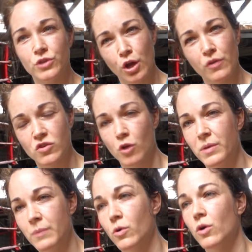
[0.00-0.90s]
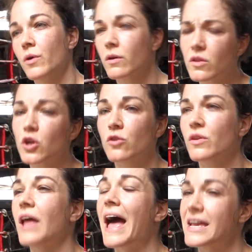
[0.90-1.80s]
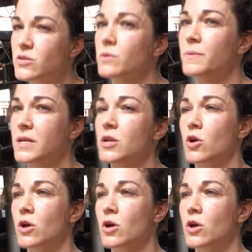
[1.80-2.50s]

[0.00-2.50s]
You know, these aren't people like as we've been